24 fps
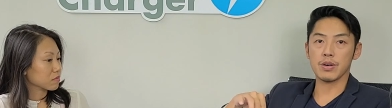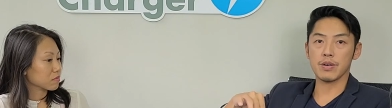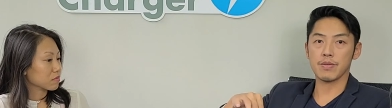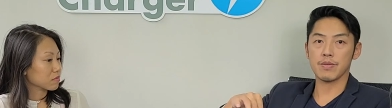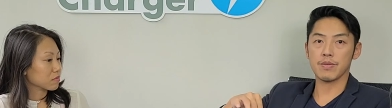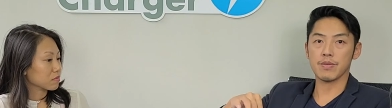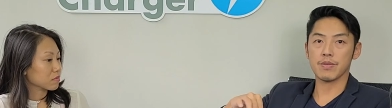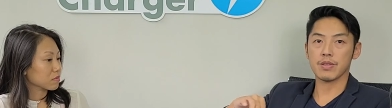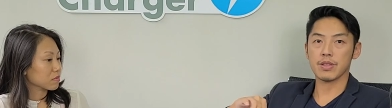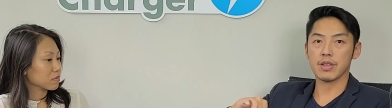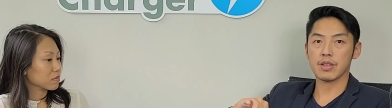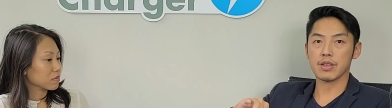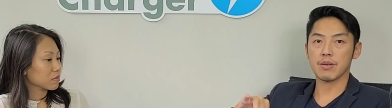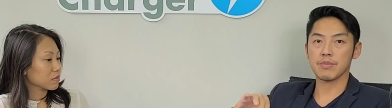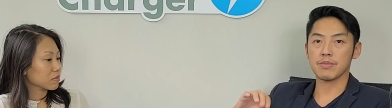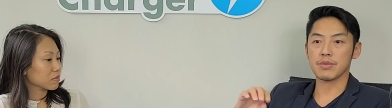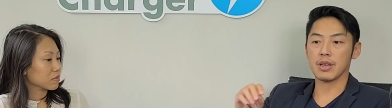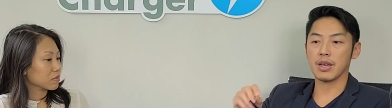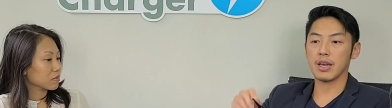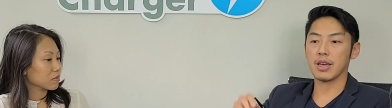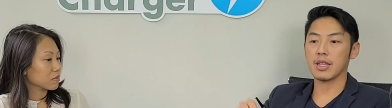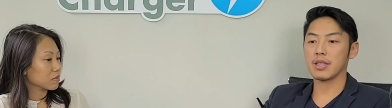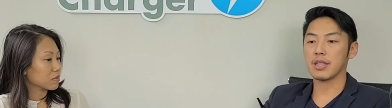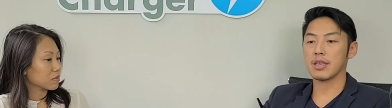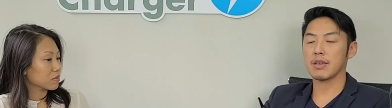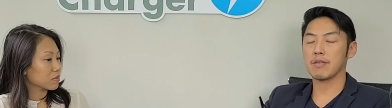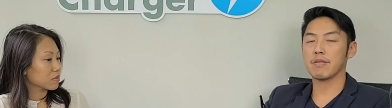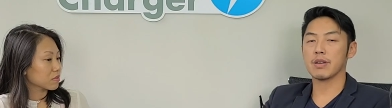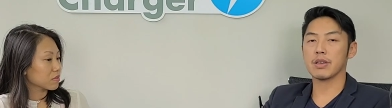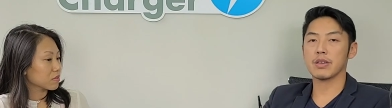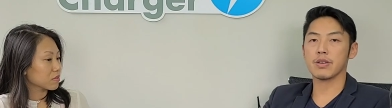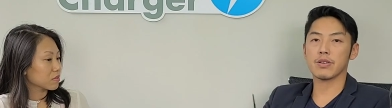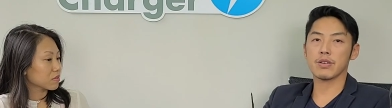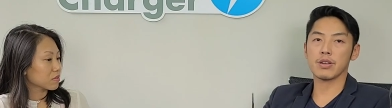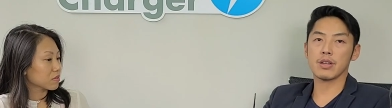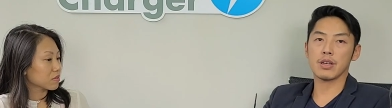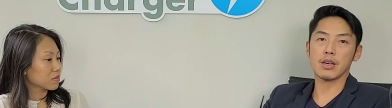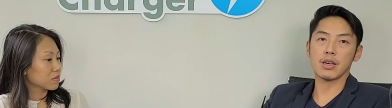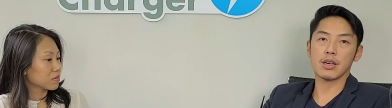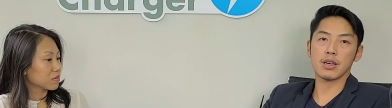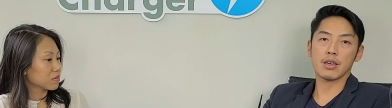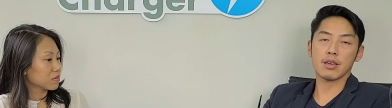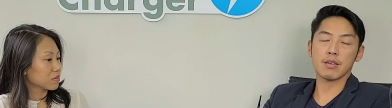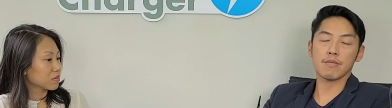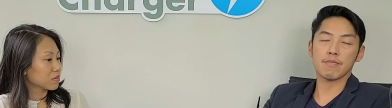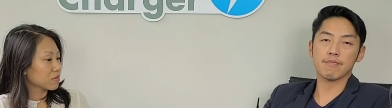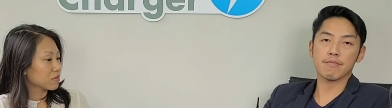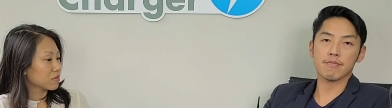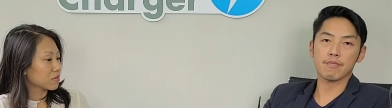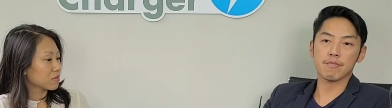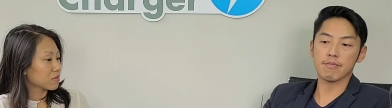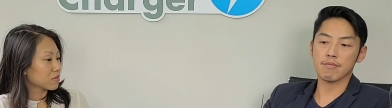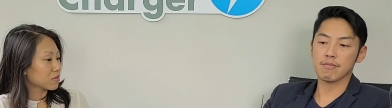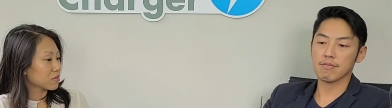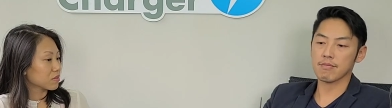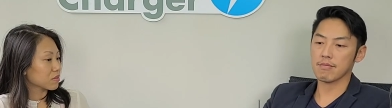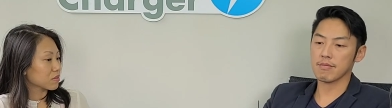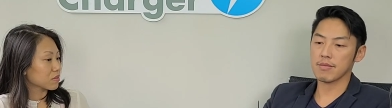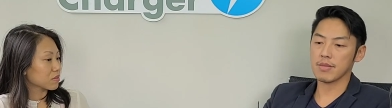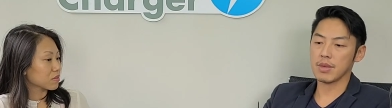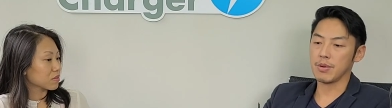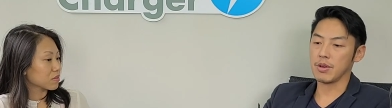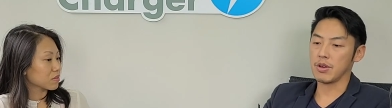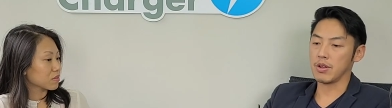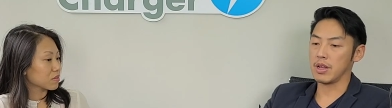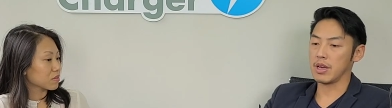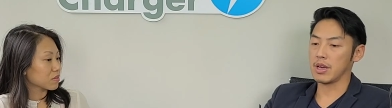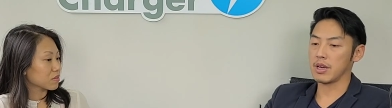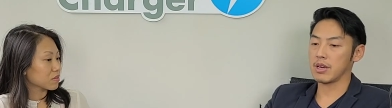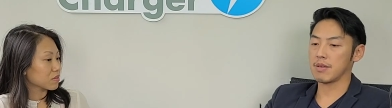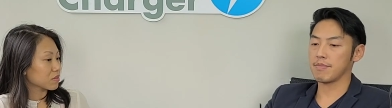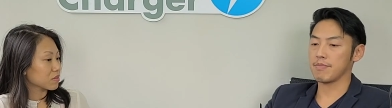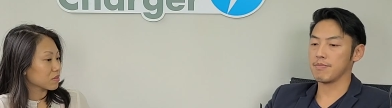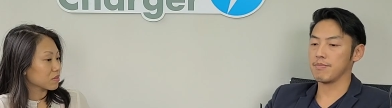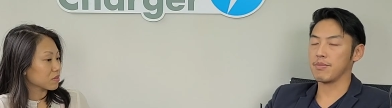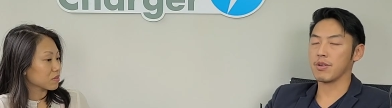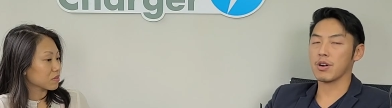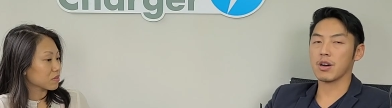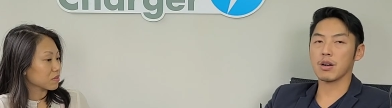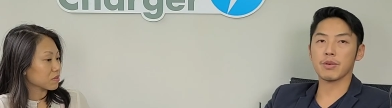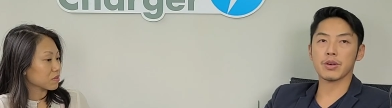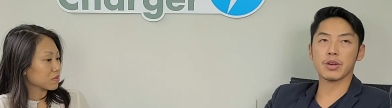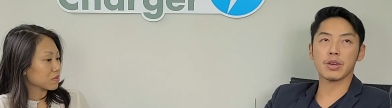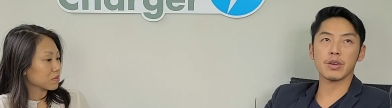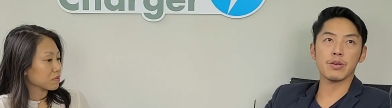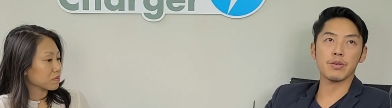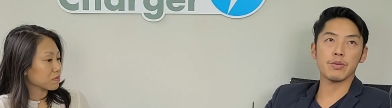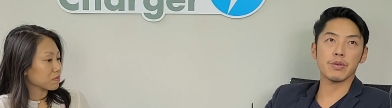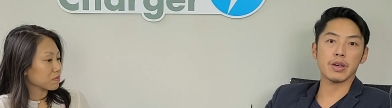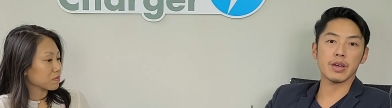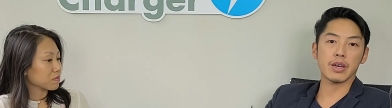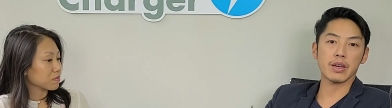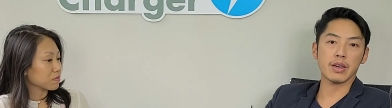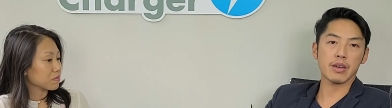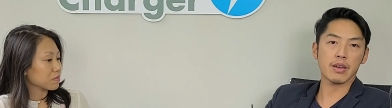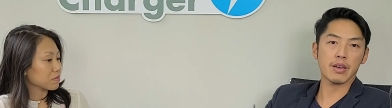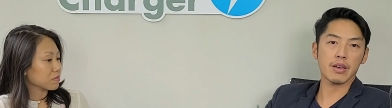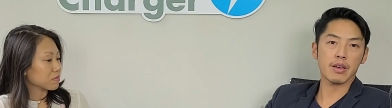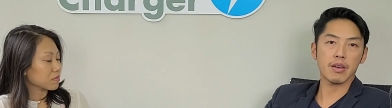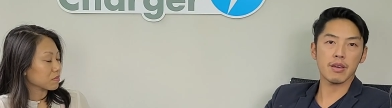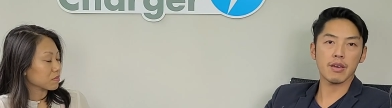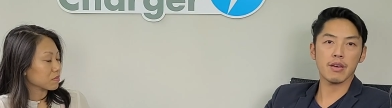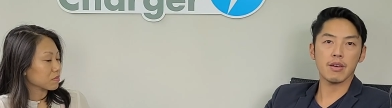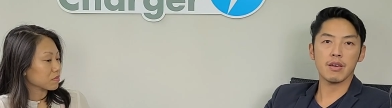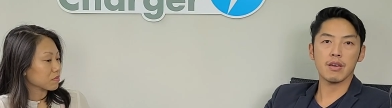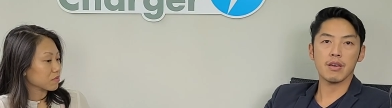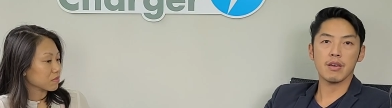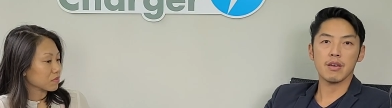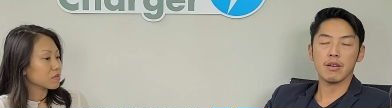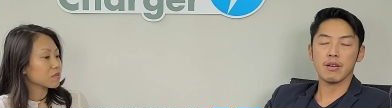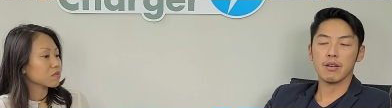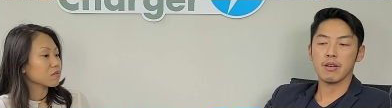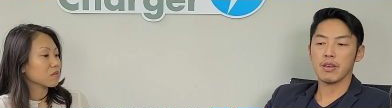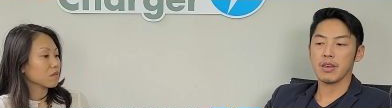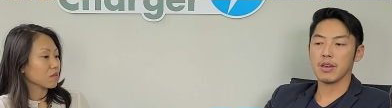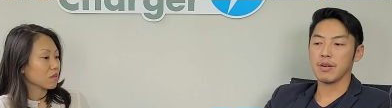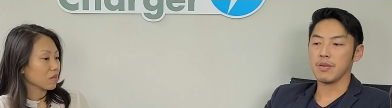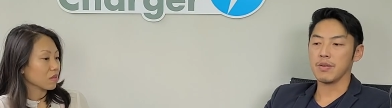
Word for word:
Speaker 1: It comes handy when you're like maybe you're like barbecuing. You